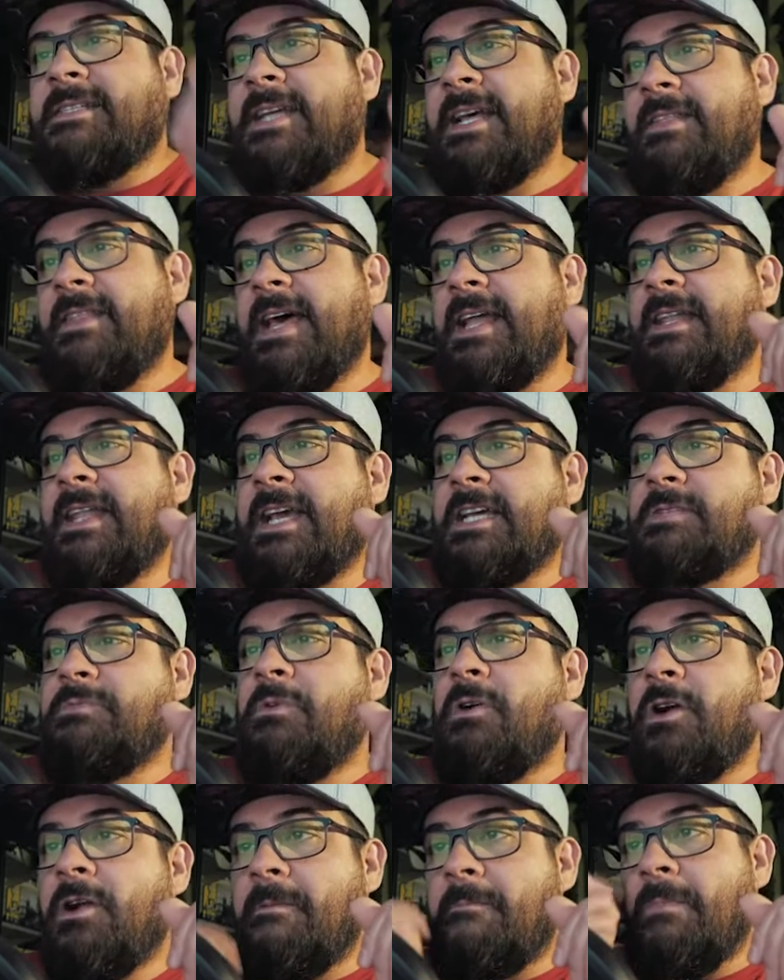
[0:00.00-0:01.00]
said, that next
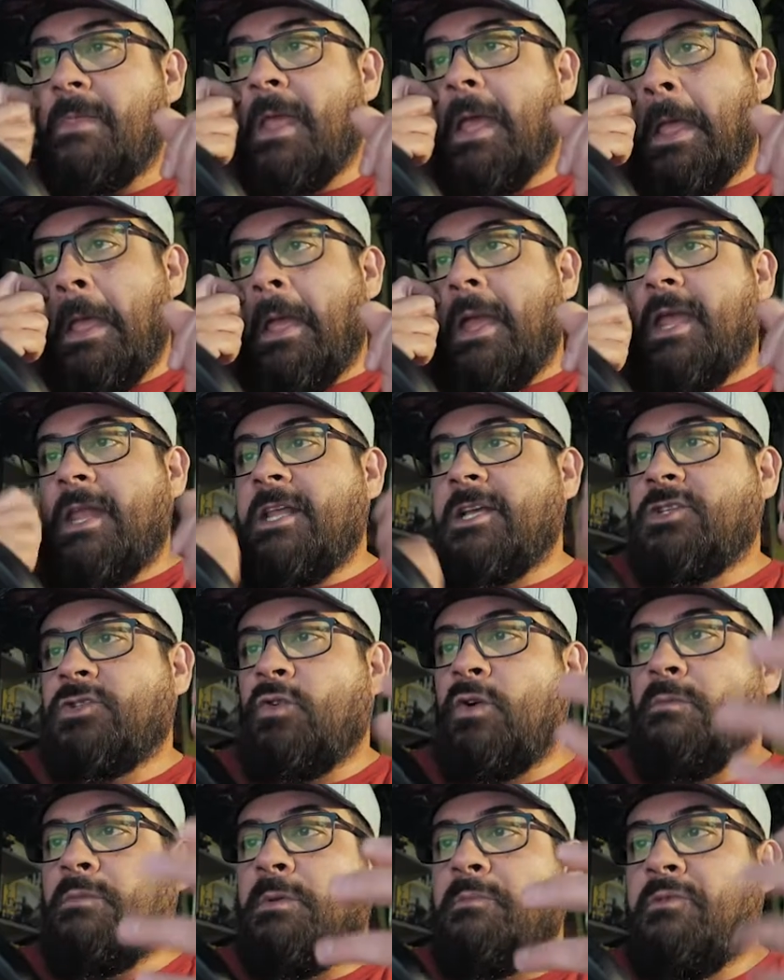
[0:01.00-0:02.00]
part,
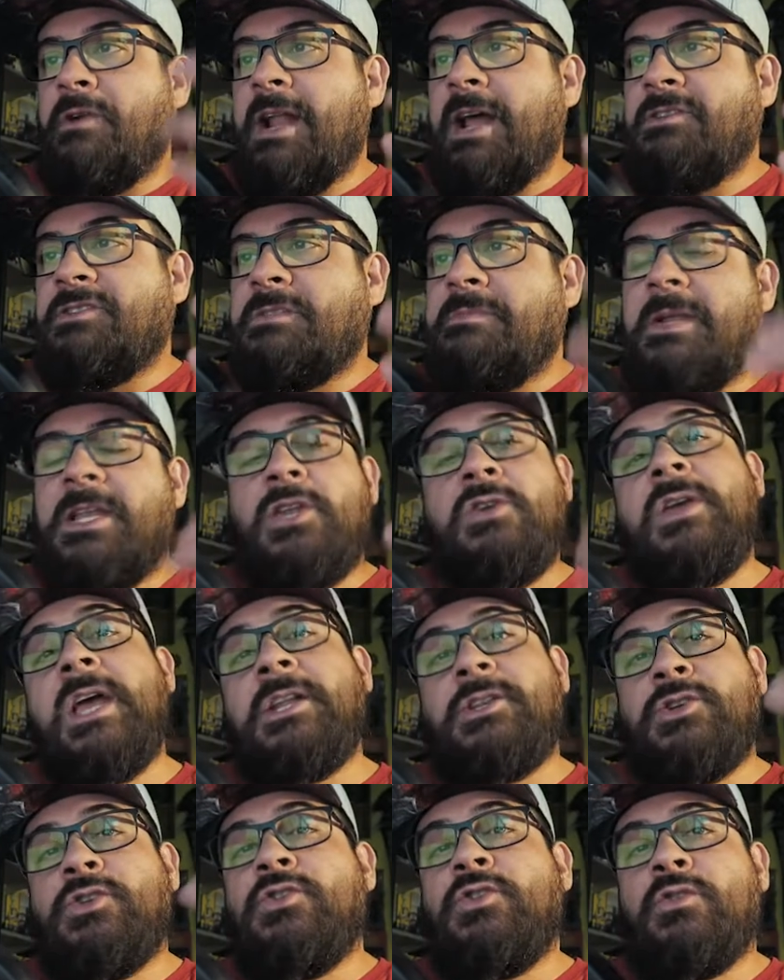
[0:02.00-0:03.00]
Inexorable Pronouncement, you
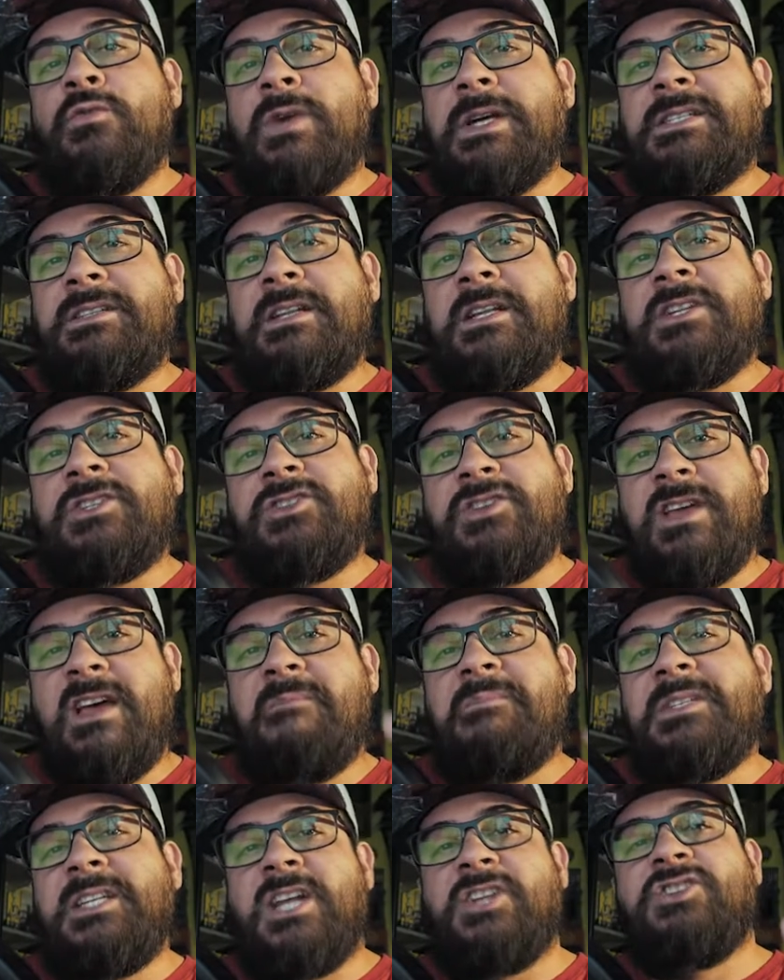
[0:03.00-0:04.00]
get 2 new resonants, so you
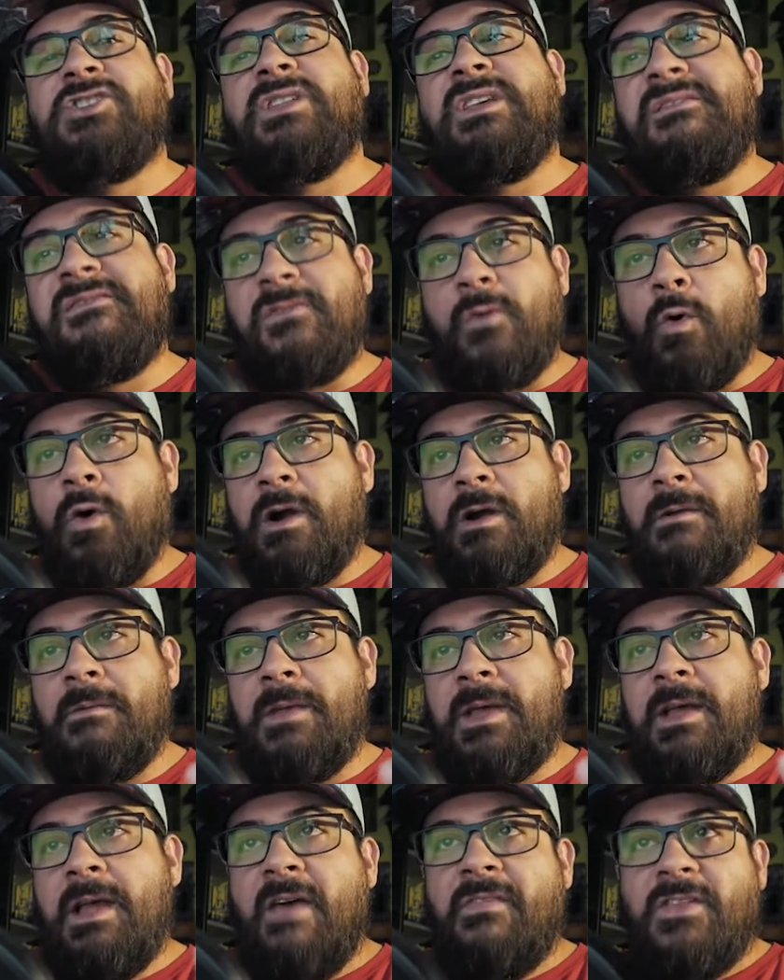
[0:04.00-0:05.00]
have potentially 4,
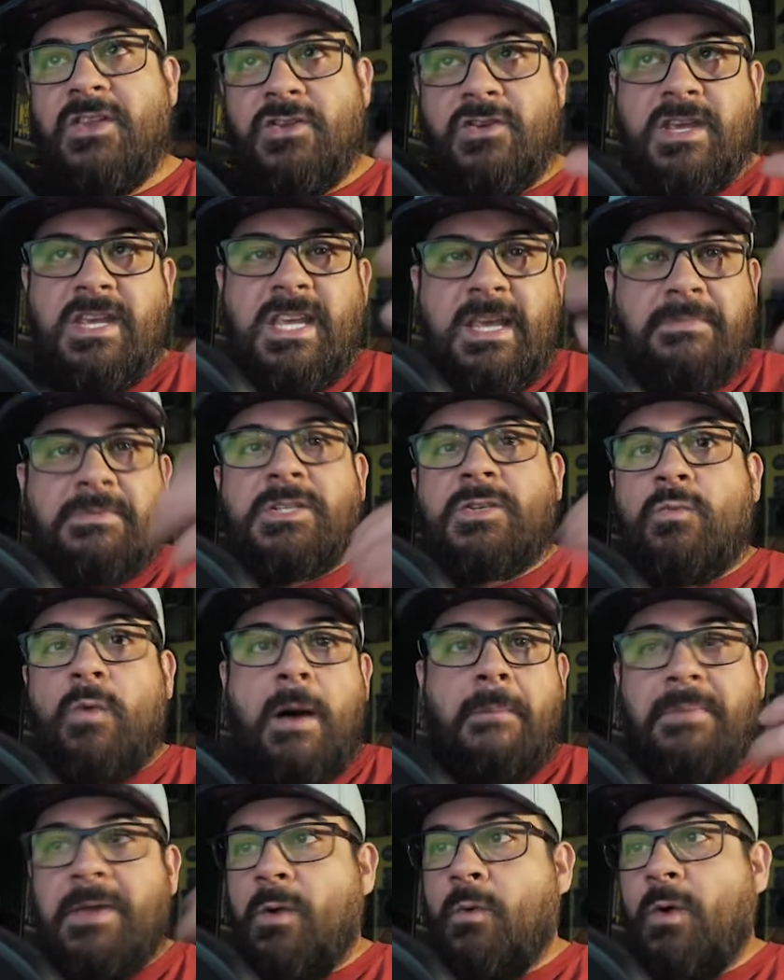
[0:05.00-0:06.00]
and then you can keep
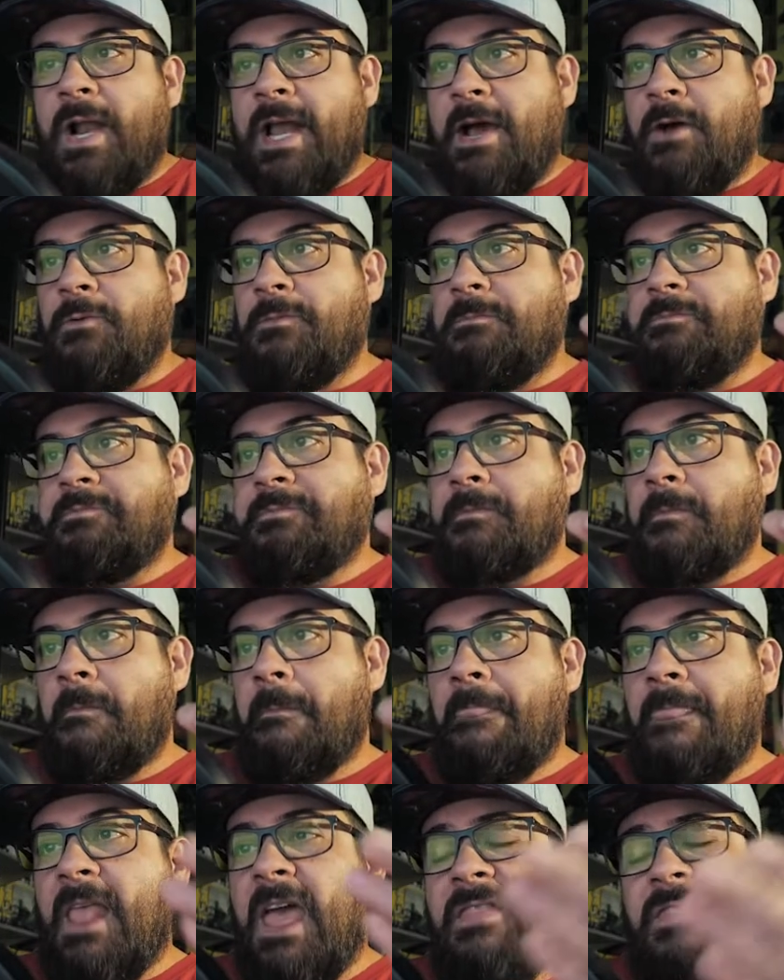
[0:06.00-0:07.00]
swapping one out.
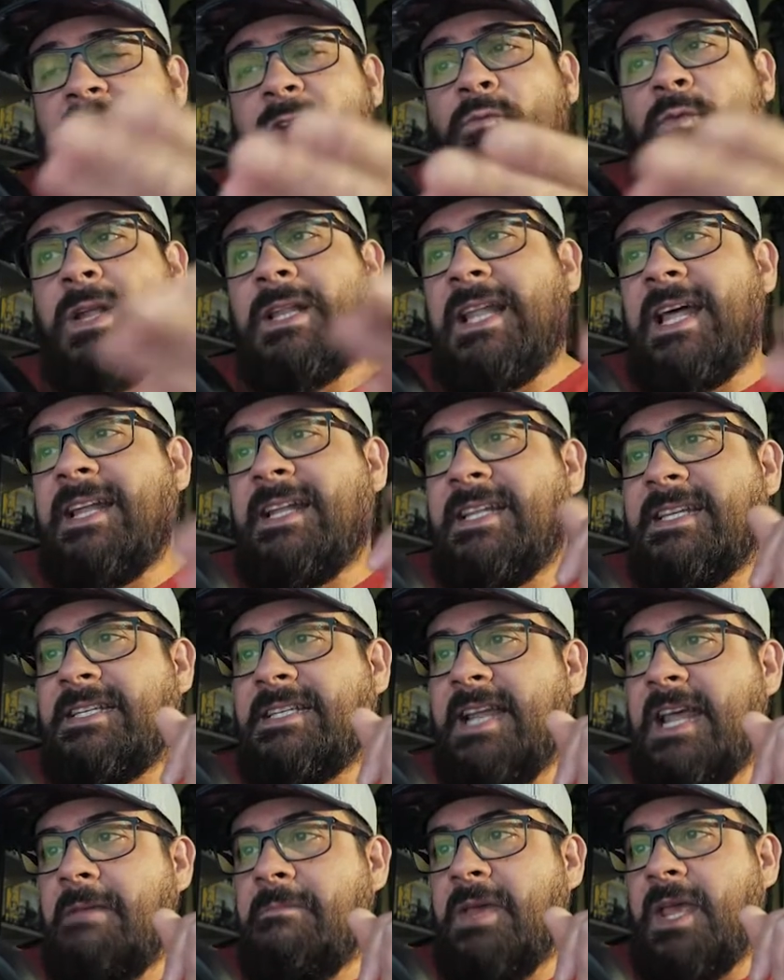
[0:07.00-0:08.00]
And then
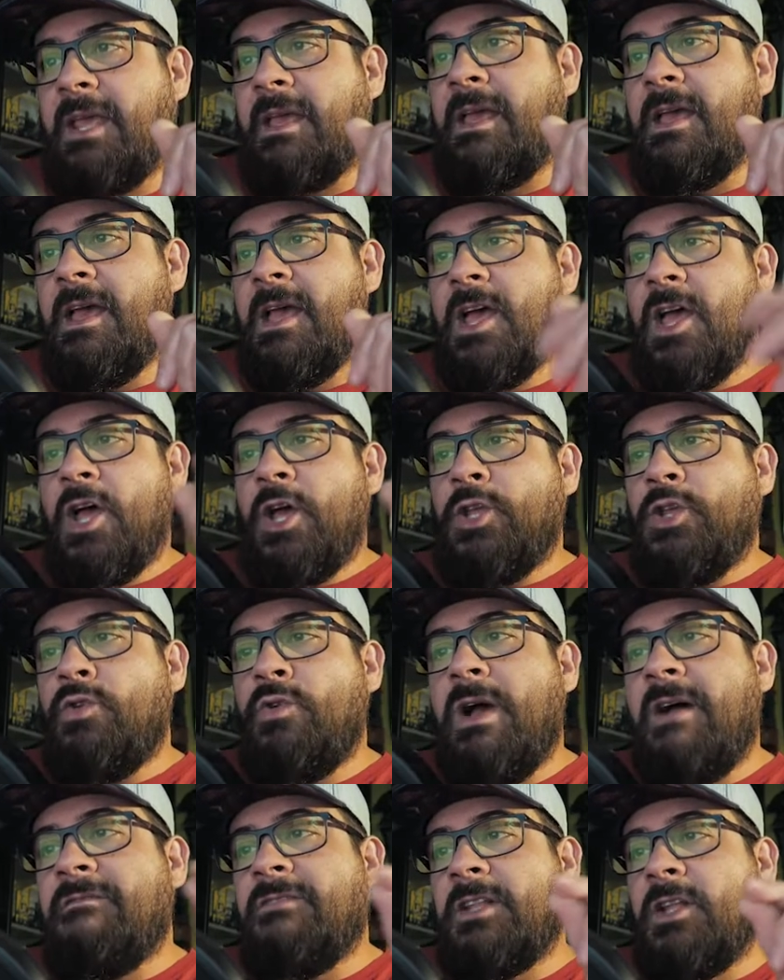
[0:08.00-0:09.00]
Relentless Naming.
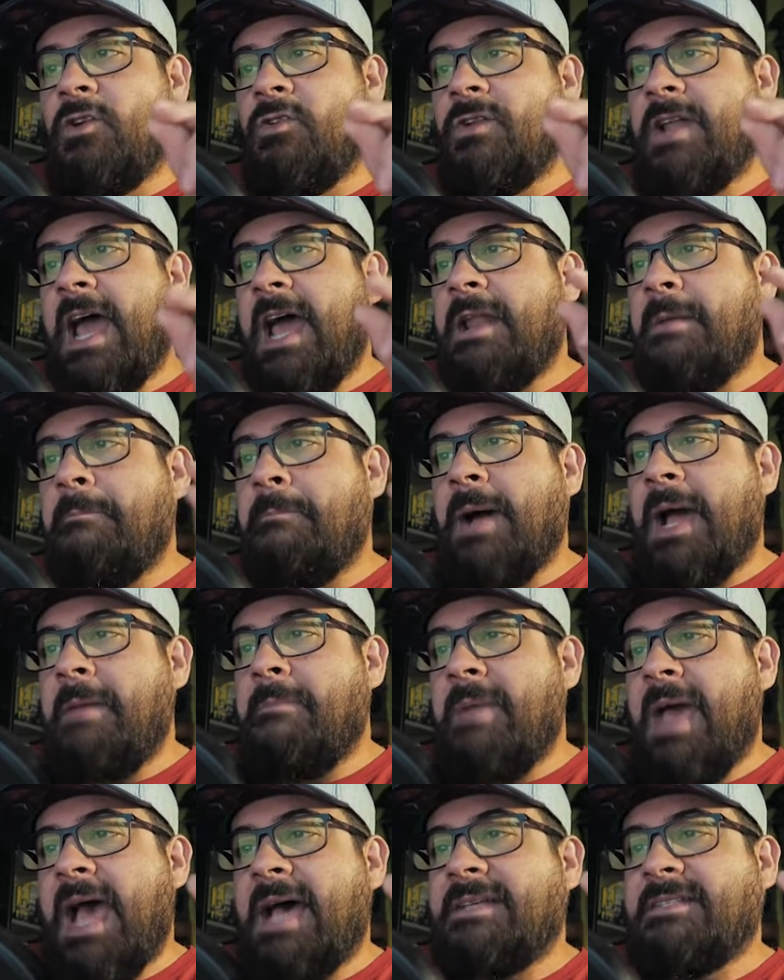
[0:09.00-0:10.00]
You have learned how to
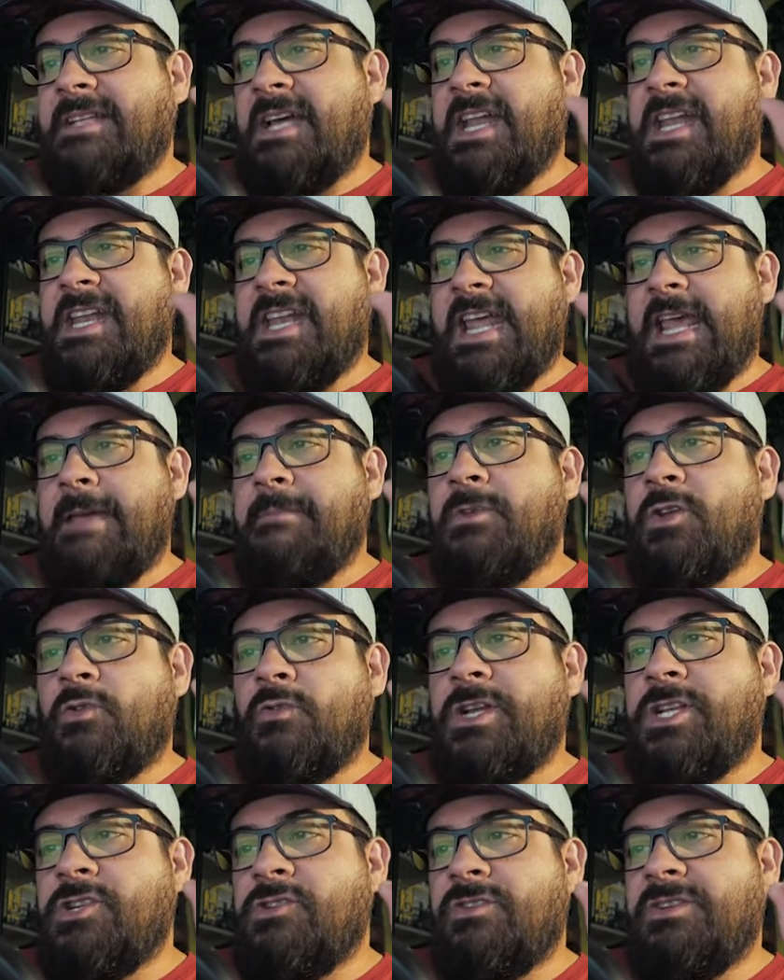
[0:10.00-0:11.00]
bypass a named
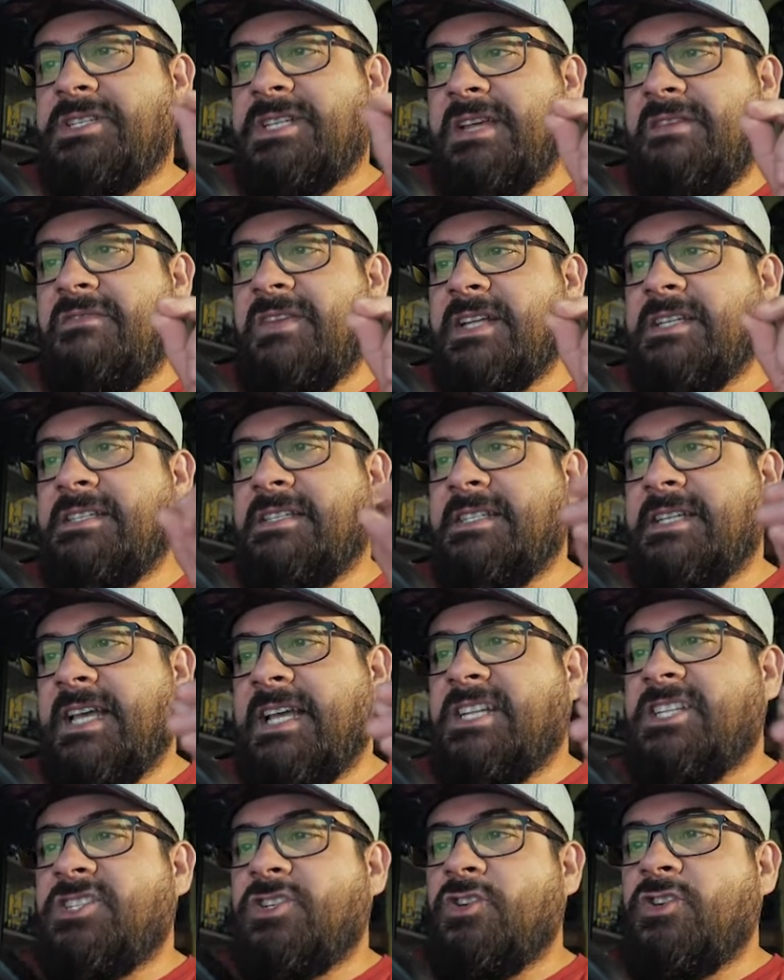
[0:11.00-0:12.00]
creature's defenses
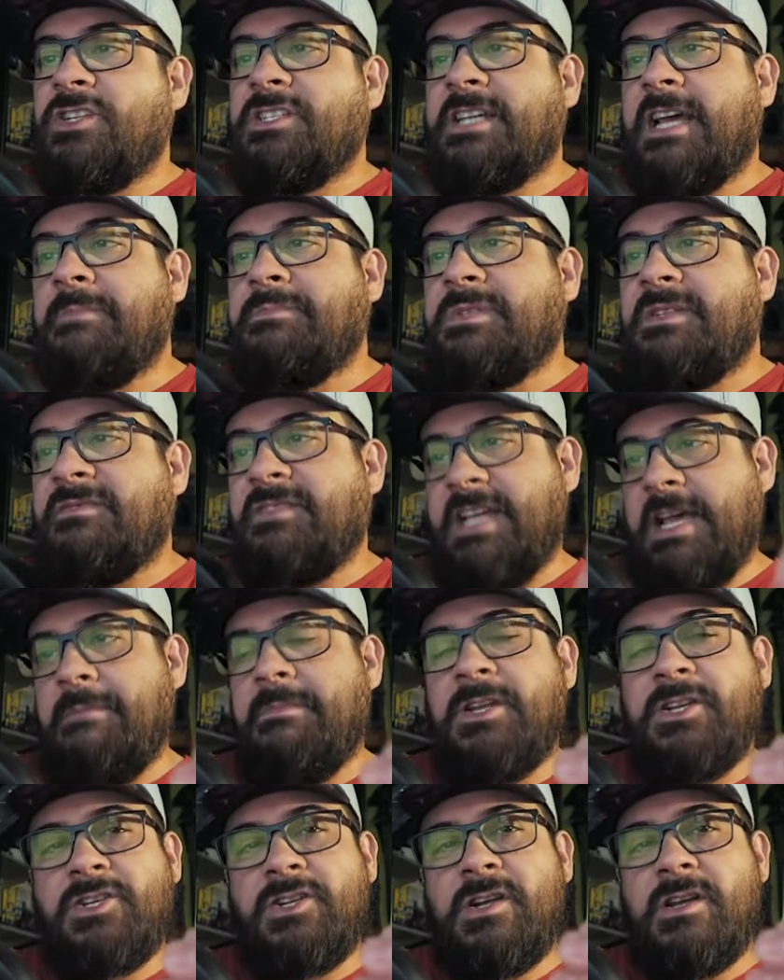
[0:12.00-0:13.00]
against certain types of
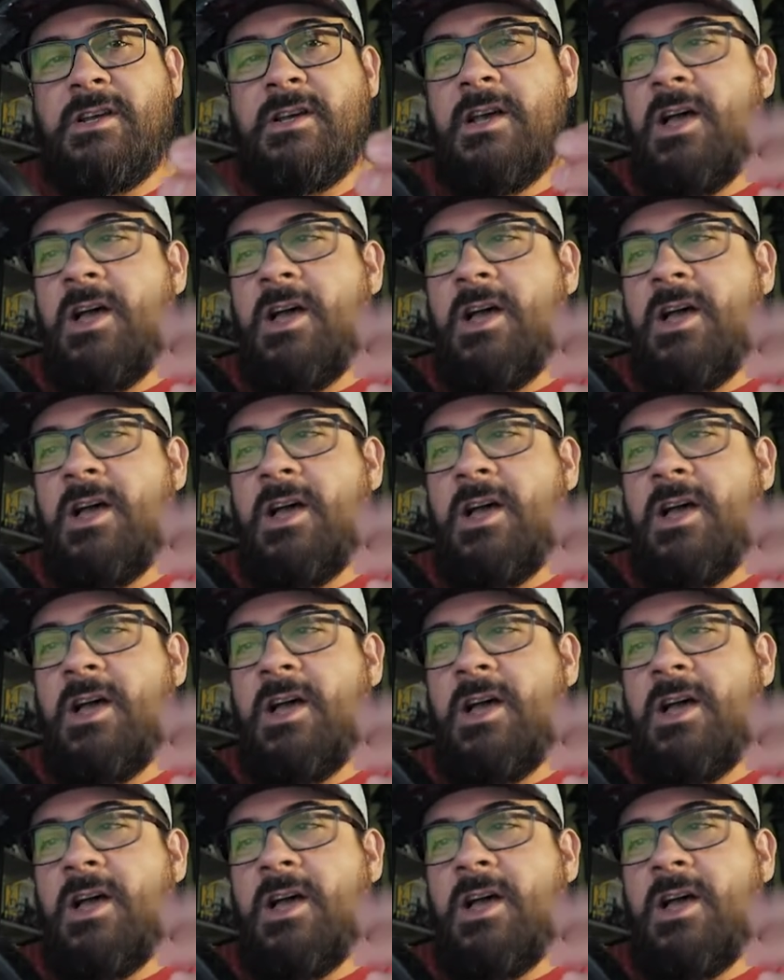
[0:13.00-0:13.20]
damage.